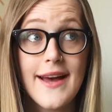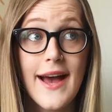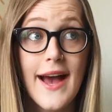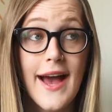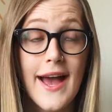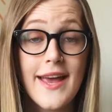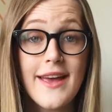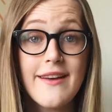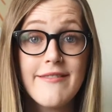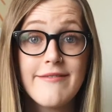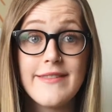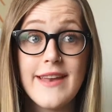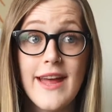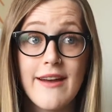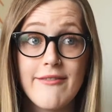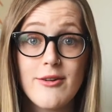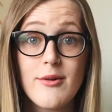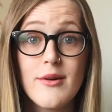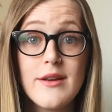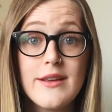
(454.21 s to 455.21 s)
I have
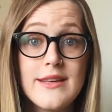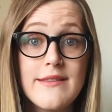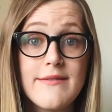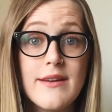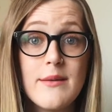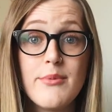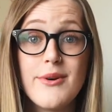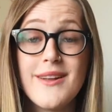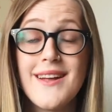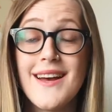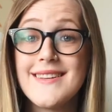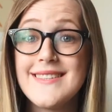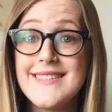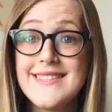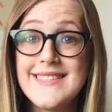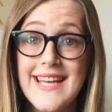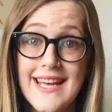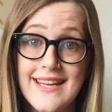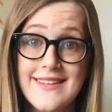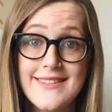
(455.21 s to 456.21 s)
never even put a
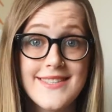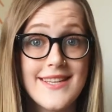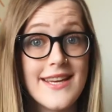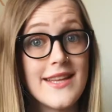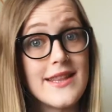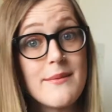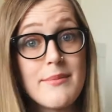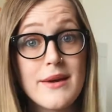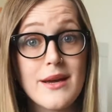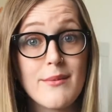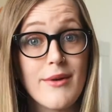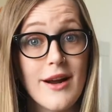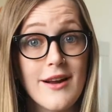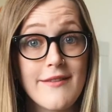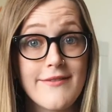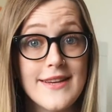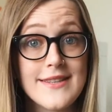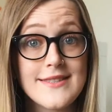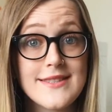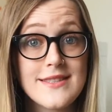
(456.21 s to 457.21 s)
dent in the big
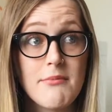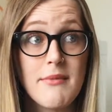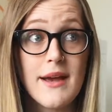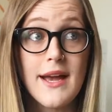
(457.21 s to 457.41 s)
breakfast.